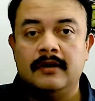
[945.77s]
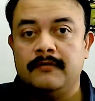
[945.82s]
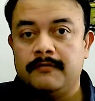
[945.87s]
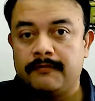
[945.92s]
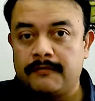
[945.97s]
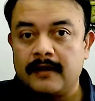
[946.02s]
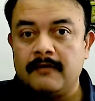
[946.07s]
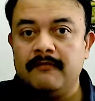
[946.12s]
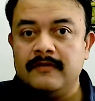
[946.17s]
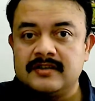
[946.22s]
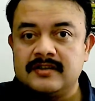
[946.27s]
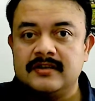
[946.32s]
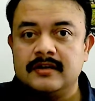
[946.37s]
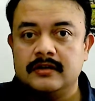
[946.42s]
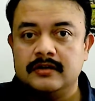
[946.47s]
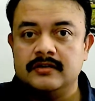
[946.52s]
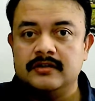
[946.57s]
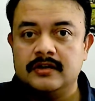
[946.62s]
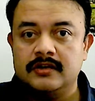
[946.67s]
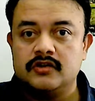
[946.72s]
from which the,
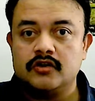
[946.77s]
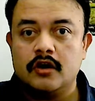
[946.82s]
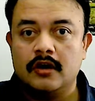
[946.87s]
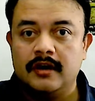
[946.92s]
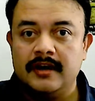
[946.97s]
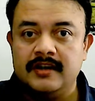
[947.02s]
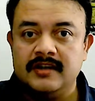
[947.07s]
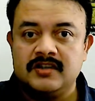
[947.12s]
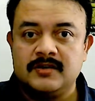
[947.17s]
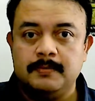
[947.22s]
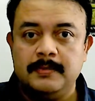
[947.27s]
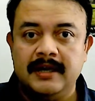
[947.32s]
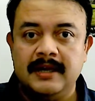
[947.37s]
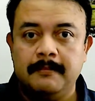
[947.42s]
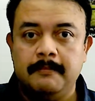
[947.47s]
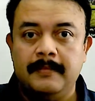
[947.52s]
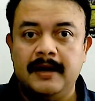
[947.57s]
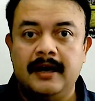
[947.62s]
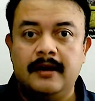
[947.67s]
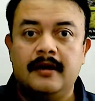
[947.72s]
the chocolate is
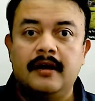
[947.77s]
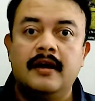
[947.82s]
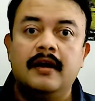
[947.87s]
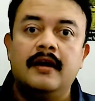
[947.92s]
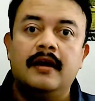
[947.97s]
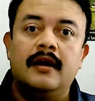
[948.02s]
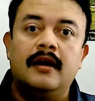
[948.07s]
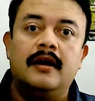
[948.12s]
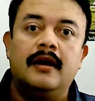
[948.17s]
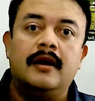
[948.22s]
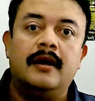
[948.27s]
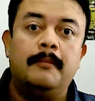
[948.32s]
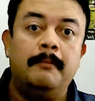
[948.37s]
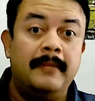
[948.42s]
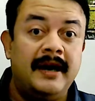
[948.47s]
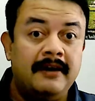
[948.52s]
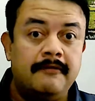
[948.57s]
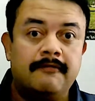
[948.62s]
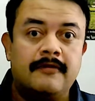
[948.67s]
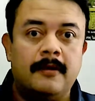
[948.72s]
being built, Uh,
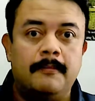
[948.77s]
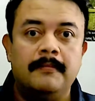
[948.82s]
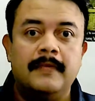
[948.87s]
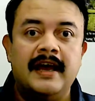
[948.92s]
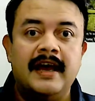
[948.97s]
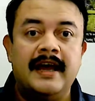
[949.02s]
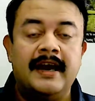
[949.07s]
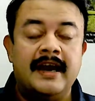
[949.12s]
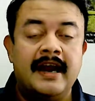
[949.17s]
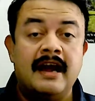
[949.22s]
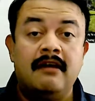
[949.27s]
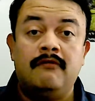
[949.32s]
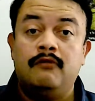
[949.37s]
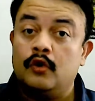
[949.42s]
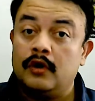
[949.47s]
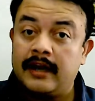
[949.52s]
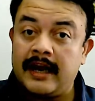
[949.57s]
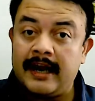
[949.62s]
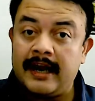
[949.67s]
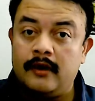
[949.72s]
made from, and
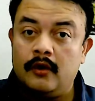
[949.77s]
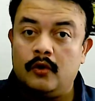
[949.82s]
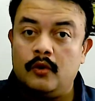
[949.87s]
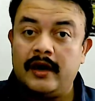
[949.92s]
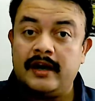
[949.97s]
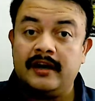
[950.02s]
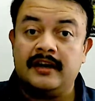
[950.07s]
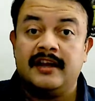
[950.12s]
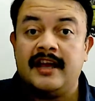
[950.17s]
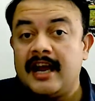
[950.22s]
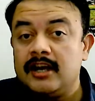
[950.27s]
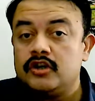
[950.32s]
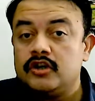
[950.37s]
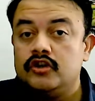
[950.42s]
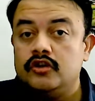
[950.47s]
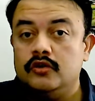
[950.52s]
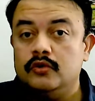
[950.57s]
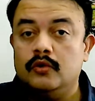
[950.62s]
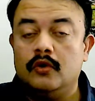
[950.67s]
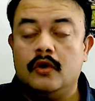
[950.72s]
avocado and
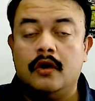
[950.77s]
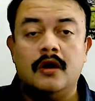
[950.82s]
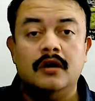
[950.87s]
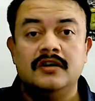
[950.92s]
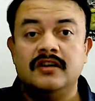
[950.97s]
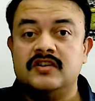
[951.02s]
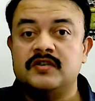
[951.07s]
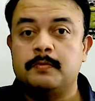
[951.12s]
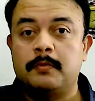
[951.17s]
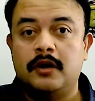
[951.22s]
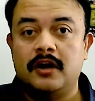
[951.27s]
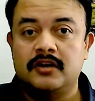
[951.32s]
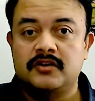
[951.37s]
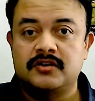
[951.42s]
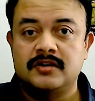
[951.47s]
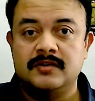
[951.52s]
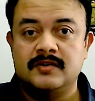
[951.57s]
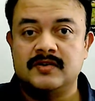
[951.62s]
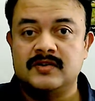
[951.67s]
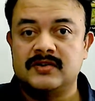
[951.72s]
cashew, all these
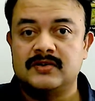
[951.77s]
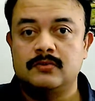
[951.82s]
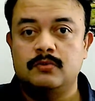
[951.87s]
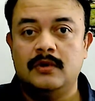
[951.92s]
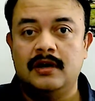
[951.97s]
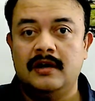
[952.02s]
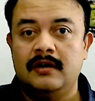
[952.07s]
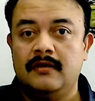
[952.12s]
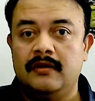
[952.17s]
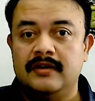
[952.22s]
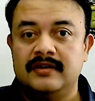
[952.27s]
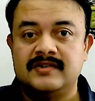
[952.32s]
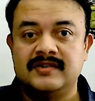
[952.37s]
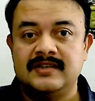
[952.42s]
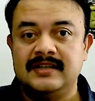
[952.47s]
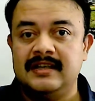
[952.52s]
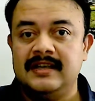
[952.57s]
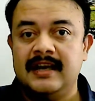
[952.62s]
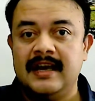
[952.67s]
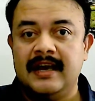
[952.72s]
productions will
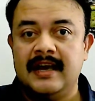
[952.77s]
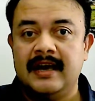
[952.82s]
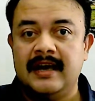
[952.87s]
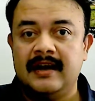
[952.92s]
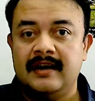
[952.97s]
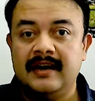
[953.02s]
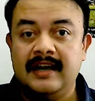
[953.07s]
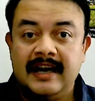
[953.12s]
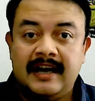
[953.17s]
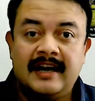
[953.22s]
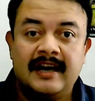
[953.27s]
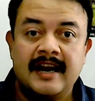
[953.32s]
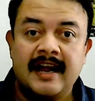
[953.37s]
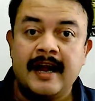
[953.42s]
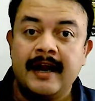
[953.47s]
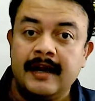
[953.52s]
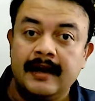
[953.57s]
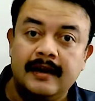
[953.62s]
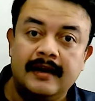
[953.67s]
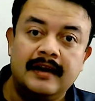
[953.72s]
see a
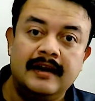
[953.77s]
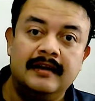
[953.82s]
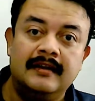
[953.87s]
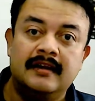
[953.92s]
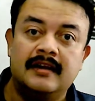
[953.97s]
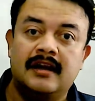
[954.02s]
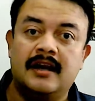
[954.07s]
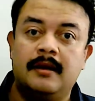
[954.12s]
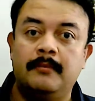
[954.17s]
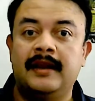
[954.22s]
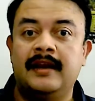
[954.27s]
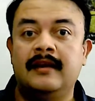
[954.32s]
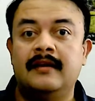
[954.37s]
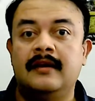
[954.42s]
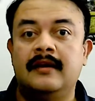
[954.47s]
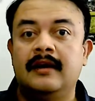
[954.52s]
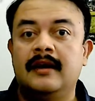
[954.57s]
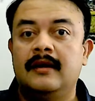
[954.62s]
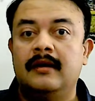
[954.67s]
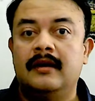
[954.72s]
decline in the coming
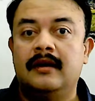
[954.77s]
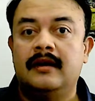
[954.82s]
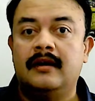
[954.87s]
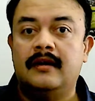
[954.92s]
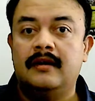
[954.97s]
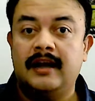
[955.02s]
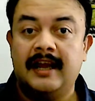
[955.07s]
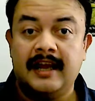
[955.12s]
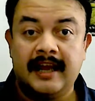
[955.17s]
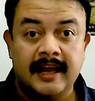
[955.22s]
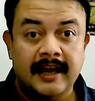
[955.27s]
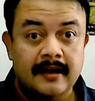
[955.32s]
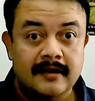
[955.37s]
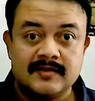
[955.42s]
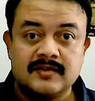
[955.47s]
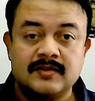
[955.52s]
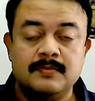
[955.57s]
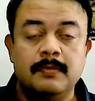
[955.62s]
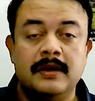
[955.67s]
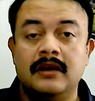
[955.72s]
uh,
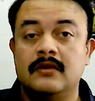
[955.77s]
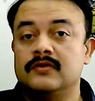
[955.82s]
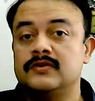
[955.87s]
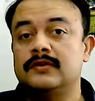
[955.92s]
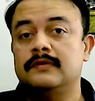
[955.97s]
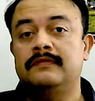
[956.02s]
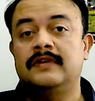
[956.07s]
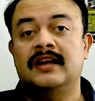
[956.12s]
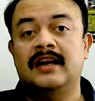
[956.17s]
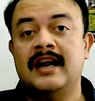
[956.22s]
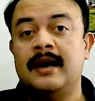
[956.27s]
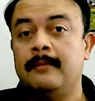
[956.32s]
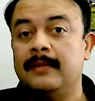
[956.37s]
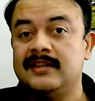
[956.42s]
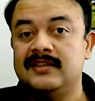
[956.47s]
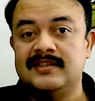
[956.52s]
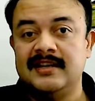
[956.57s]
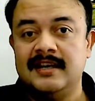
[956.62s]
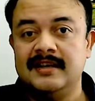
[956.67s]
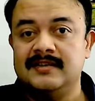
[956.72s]
decades because of the
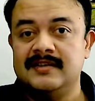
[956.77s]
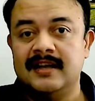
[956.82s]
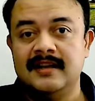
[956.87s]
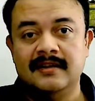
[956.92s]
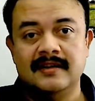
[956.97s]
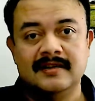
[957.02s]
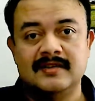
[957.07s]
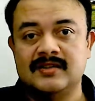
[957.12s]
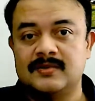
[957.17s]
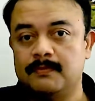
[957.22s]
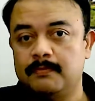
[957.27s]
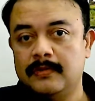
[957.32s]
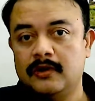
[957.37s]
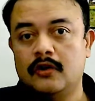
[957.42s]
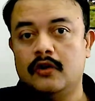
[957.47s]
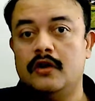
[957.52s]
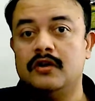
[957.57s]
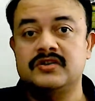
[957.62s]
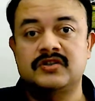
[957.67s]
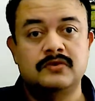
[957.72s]
climate change, and its
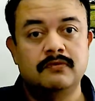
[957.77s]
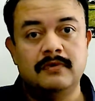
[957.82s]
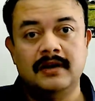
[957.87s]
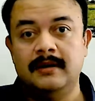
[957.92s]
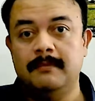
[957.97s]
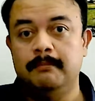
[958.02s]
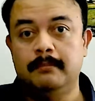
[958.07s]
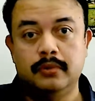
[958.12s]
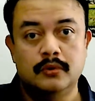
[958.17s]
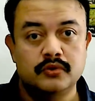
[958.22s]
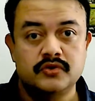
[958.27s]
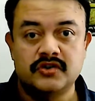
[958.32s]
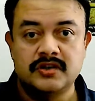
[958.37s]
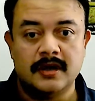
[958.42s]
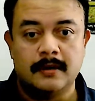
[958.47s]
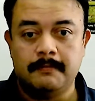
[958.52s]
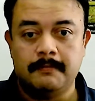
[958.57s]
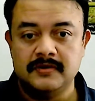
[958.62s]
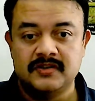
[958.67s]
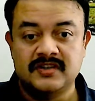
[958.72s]
cost will boost
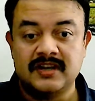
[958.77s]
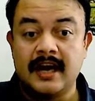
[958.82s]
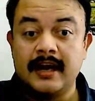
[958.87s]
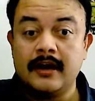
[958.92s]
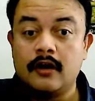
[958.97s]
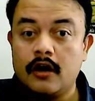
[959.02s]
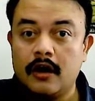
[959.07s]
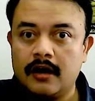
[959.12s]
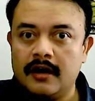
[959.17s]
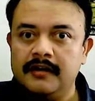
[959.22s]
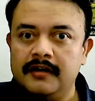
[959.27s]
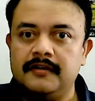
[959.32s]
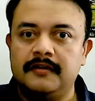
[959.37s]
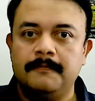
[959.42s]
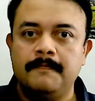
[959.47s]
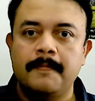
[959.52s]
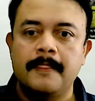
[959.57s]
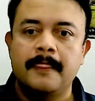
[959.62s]
up, skyrocket,